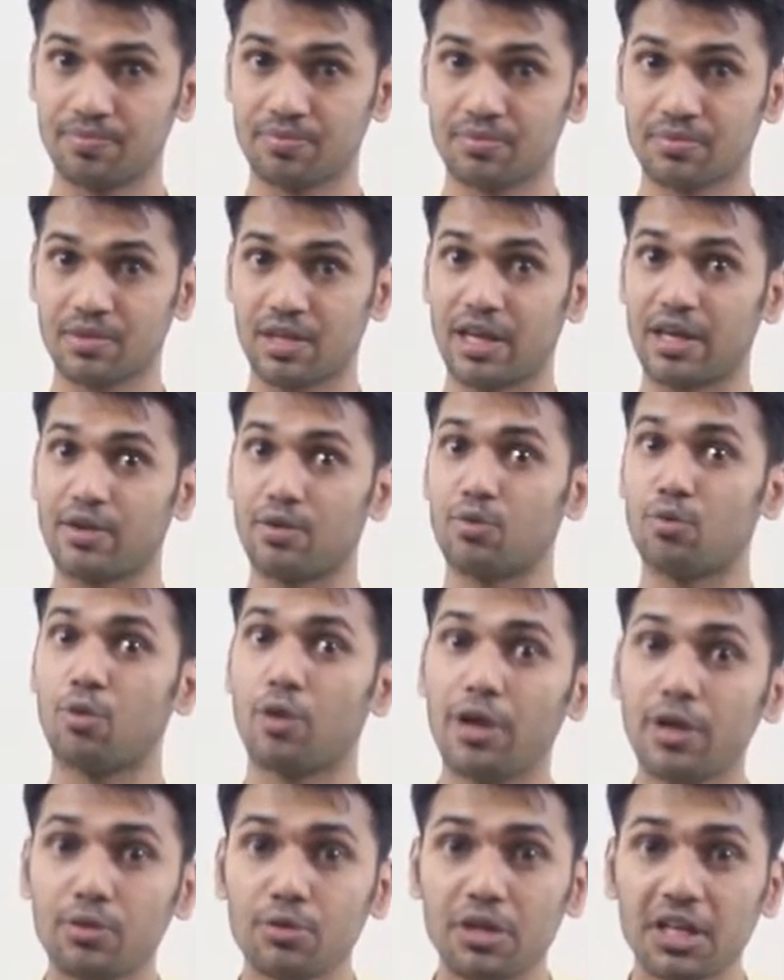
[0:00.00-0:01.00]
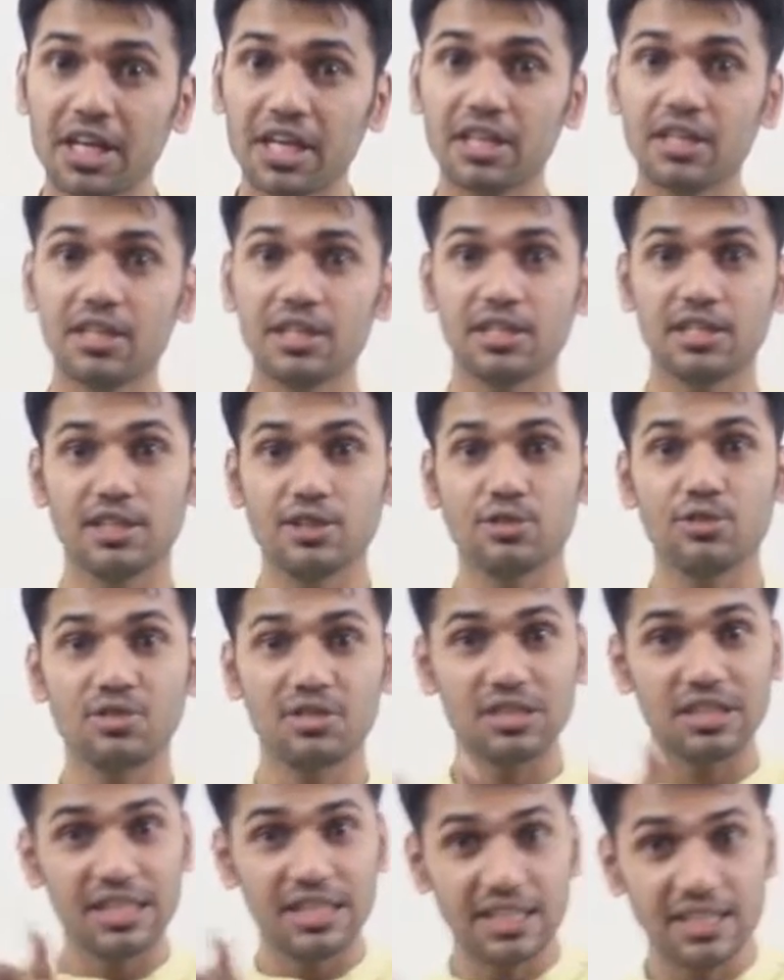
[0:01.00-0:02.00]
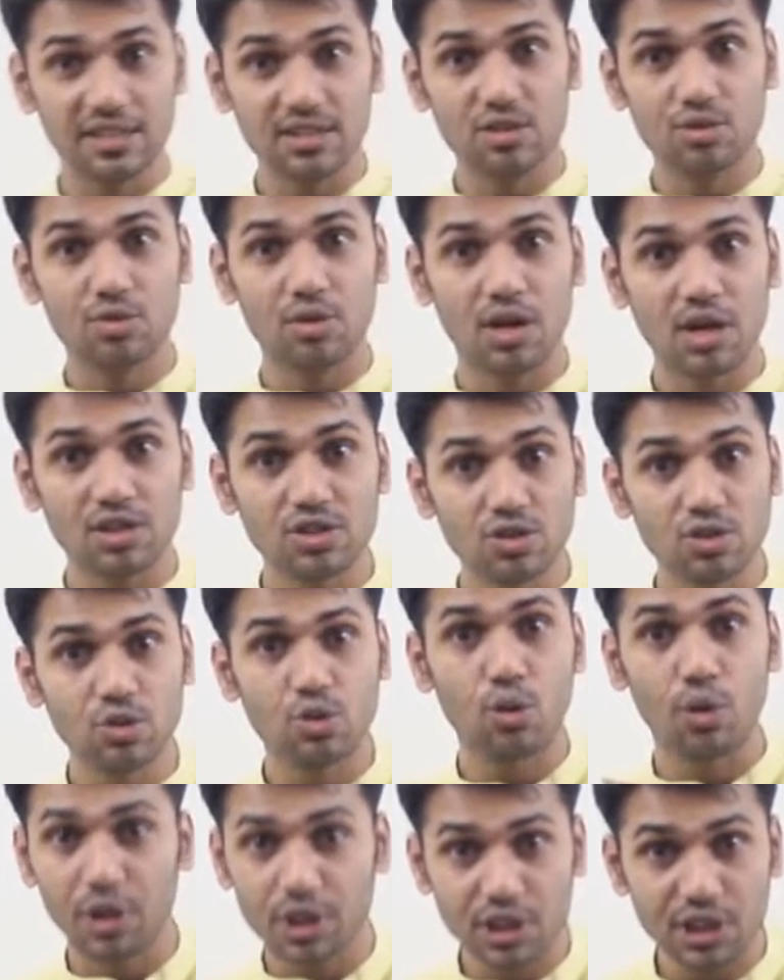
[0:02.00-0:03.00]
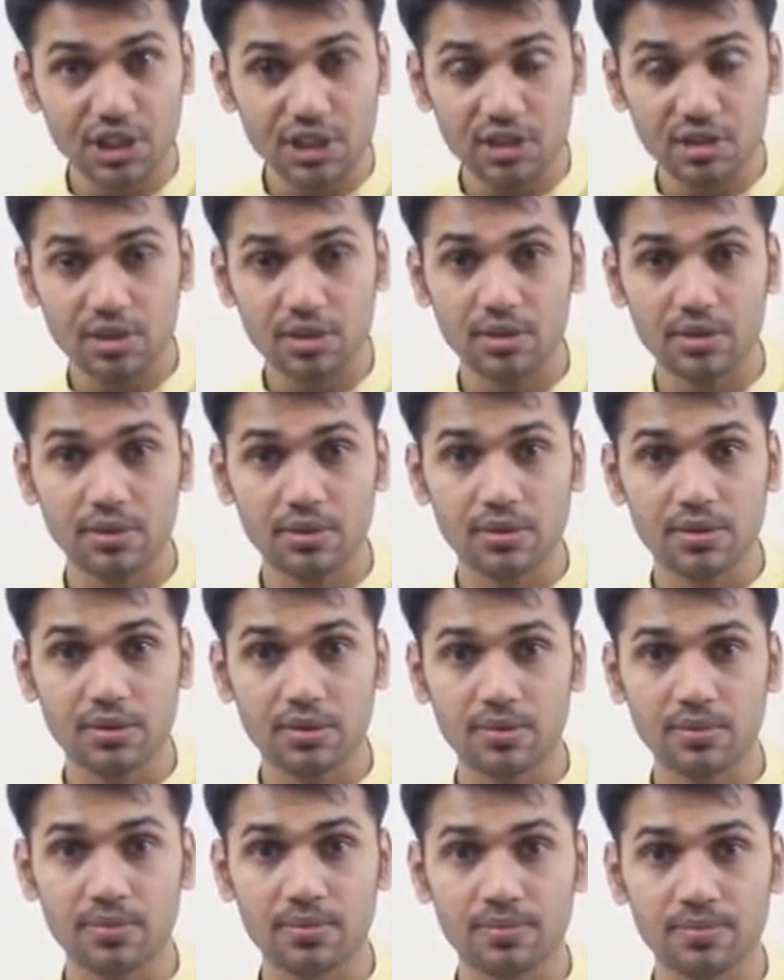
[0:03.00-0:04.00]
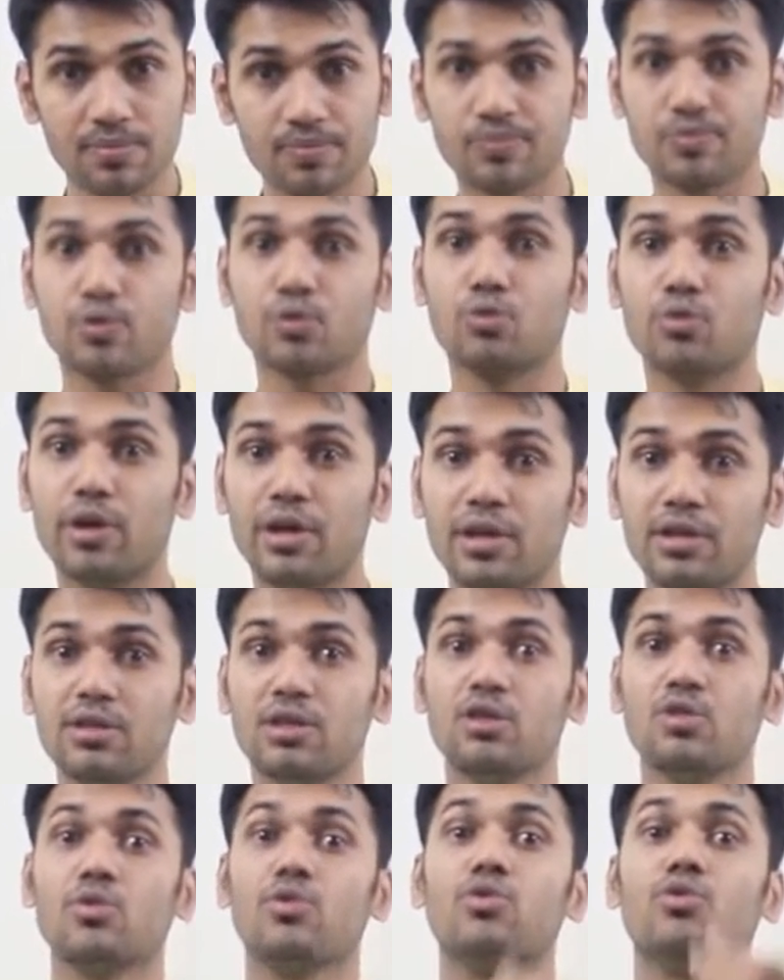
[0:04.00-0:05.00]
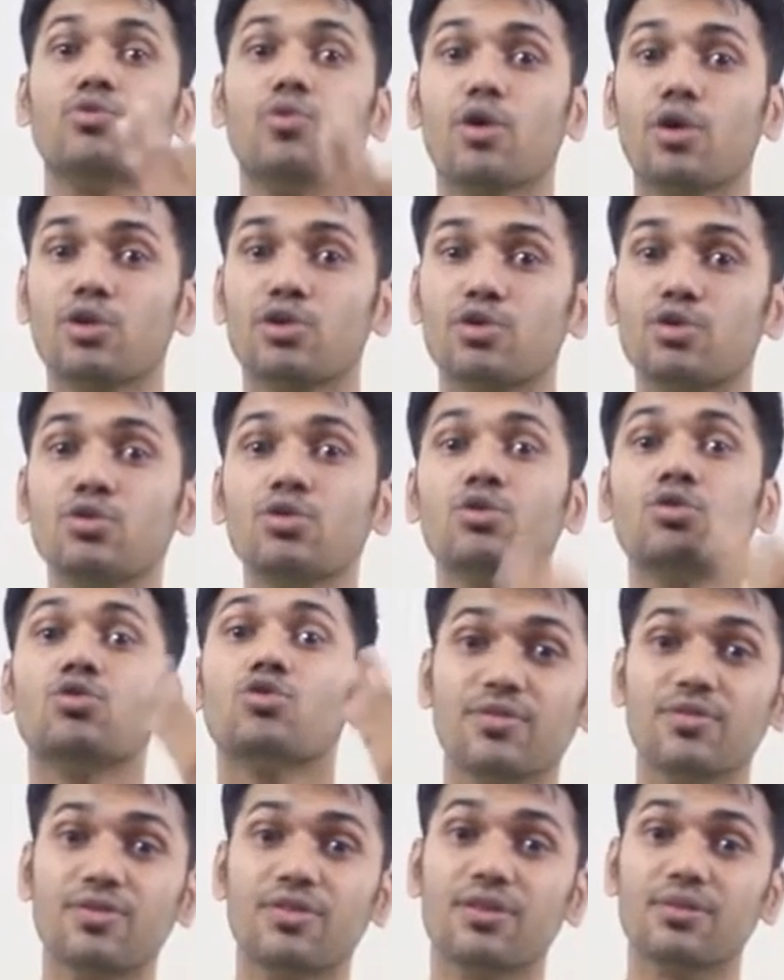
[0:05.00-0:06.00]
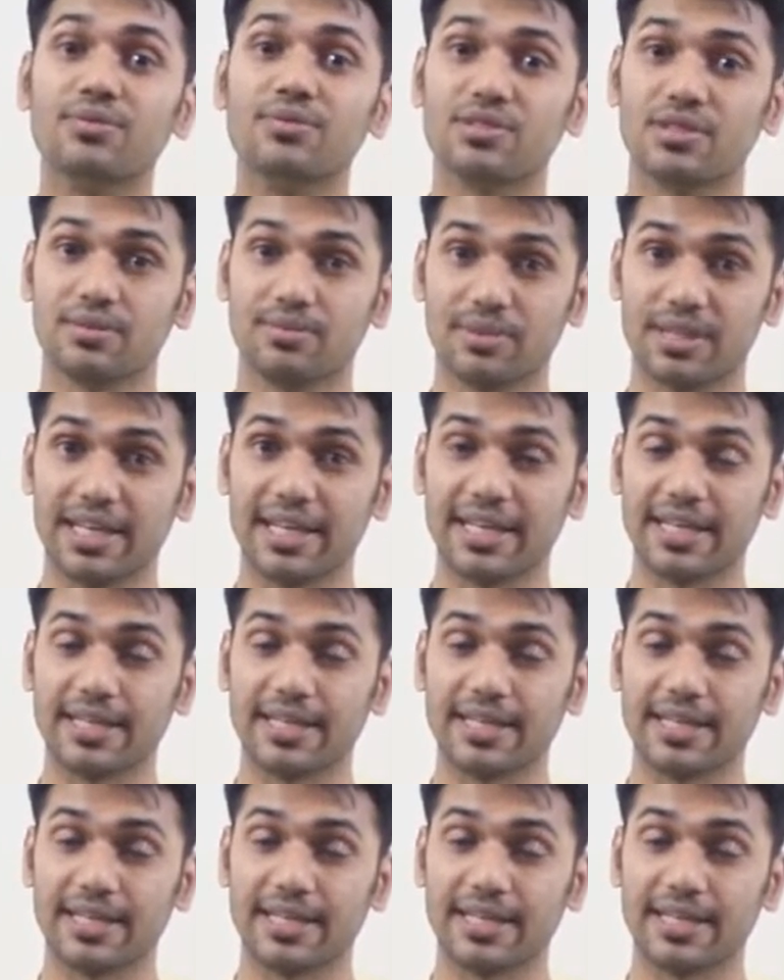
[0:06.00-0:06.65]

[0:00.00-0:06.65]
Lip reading: And when we can use is to ask question? When we want to confirm something.